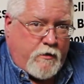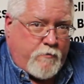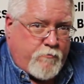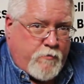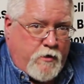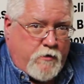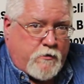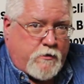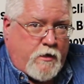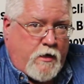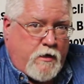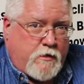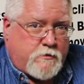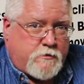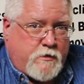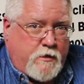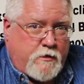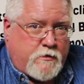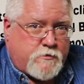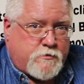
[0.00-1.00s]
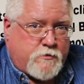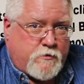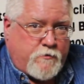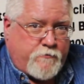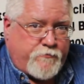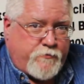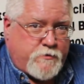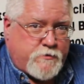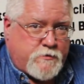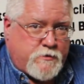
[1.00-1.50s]
on metal contact
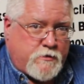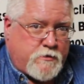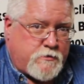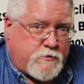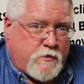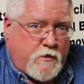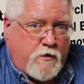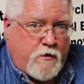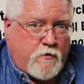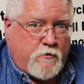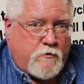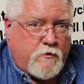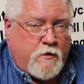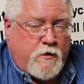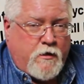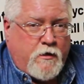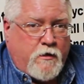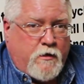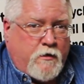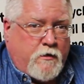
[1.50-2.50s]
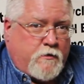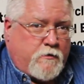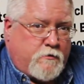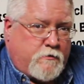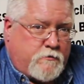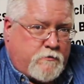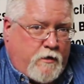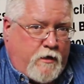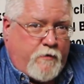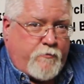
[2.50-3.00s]
surfaces are
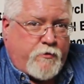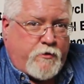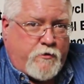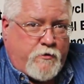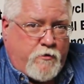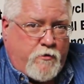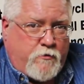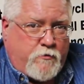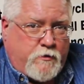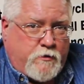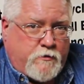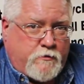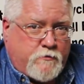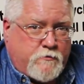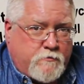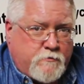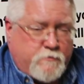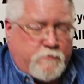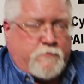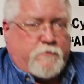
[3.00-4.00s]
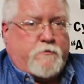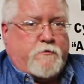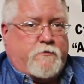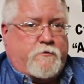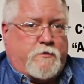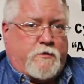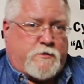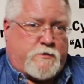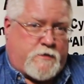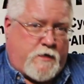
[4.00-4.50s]
diamond coated,
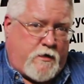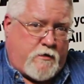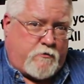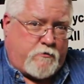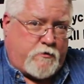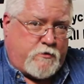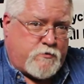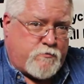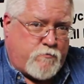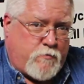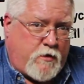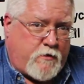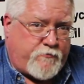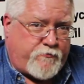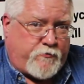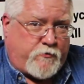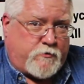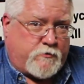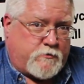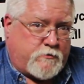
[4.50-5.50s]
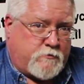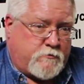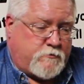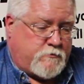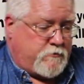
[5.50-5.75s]
the sound is muffled.